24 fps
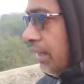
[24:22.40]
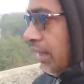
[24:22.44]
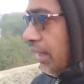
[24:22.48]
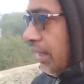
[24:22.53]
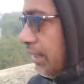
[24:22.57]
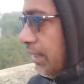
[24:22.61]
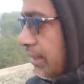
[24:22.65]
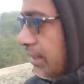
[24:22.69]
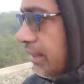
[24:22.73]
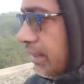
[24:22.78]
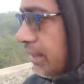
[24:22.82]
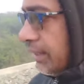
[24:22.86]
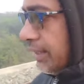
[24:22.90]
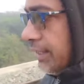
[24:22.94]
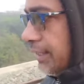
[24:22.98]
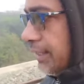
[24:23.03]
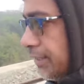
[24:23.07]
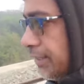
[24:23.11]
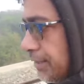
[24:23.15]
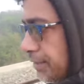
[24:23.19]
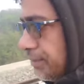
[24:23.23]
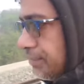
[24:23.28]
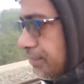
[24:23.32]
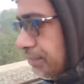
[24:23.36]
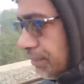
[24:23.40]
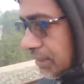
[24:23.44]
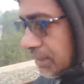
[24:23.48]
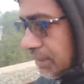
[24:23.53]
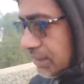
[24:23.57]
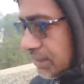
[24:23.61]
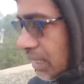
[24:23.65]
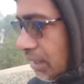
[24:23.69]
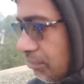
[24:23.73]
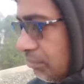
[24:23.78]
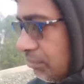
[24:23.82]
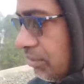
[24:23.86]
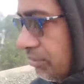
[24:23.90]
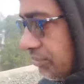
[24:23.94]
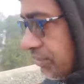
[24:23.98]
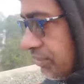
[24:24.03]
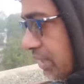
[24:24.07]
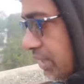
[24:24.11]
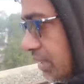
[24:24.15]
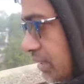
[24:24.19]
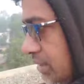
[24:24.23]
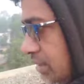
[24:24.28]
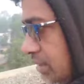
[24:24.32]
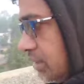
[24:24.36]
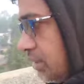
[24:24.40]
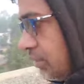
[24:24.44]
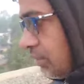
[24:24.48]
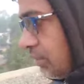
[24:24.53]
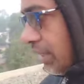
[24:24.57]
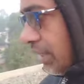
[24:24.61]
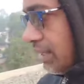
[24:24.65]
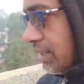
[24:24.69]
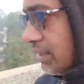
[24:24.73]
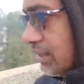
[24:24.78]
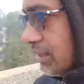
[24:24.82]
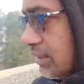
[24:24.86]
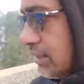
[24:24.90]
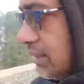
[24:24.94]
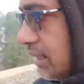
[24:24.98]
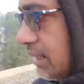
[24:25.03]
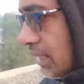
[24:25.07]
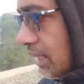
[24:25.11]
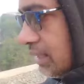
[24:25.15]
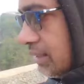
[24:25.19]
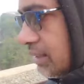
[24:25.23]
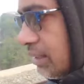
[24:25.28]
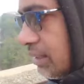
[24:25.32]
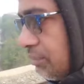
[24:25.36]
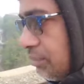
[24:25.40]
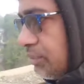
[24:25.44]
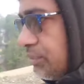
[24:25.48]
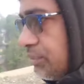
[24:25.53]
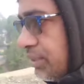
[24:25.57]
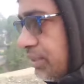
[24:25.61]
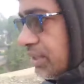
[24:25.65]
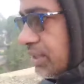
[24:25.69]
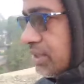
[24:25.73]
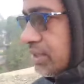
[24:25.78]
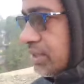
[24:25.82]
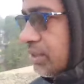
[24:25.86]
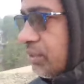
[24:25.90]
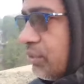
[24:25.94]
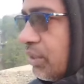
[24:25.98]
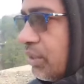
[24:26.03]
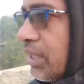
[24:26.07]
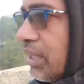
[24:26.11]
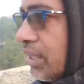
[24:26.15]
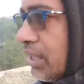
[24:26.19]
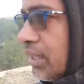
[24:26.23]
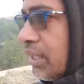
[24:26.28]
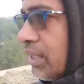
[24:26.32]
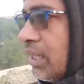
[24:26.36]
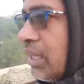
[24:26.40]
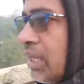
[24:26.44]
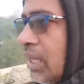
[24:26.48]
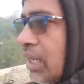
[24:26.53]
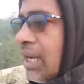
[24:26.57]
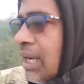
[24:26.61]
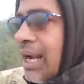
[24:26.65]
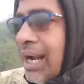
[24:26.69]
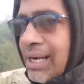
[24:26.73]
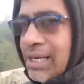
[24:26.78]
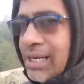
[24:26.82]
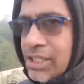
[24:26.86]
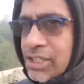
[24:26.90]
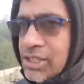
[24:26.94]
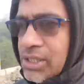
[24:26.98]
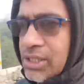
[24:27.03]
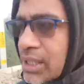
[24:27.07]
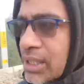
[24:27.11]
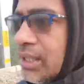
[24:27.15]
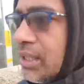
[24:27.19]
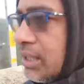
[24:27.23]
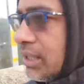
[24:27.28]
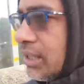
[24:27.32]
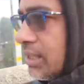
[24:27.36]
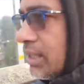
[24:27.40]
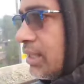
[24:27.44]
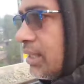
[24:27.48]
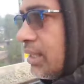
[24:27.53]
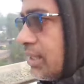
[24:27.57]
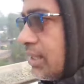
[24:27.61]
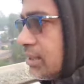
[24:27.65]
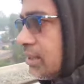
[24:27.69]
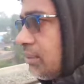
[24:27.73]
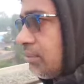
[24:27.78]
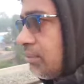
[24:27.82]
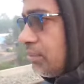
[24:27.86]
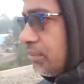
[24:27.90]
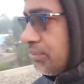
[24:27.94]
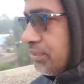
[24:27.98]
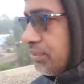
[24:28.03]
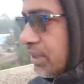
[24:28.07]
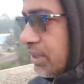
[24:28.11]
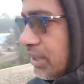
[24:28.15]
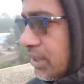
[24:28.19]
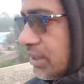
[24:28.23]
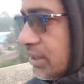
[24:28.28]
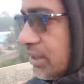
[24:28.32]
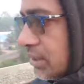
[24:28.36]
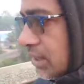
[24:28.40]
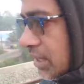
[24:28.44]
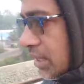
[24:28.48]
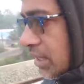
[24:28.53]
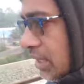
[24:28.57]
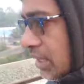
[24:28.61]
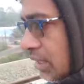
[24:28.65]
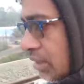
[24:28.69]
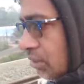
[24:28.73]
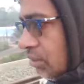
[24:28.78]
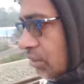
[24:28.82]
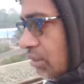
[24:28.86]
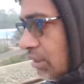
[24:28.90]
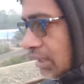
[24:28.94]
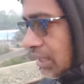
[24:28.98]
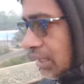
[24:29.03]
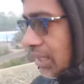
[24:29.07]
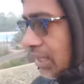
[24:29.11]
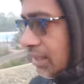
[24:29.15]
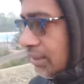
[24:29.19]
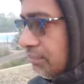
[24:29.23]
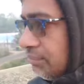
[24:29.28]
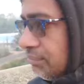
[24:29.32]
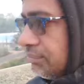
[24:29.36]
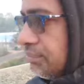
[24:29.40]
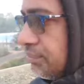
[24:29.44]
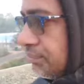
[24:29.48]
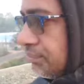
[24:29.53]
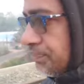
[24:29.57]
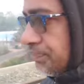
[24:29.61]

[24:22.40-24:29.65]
And but some of things you can say, some of things you can understand, some of things will come